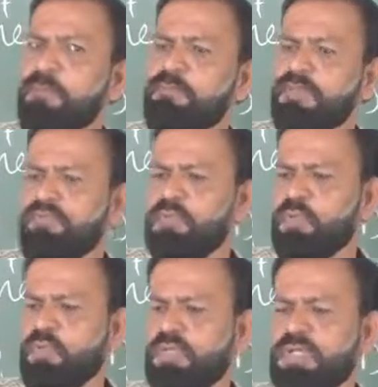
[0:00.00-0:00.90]

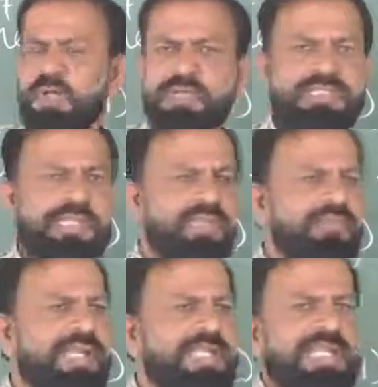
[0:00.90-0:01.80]
before or the
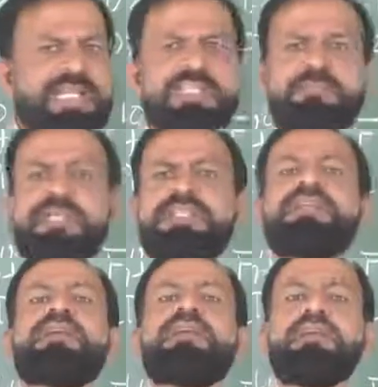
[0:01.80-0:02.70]
event takes place
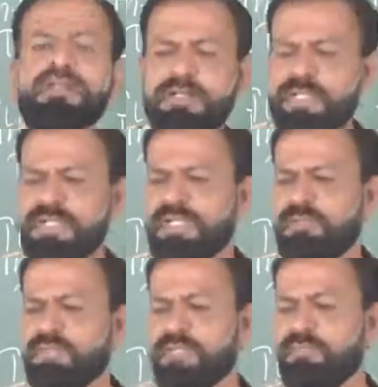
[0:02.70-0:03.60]
earlier,
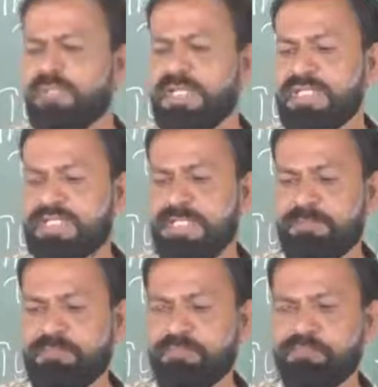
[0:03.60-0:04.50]
we can say.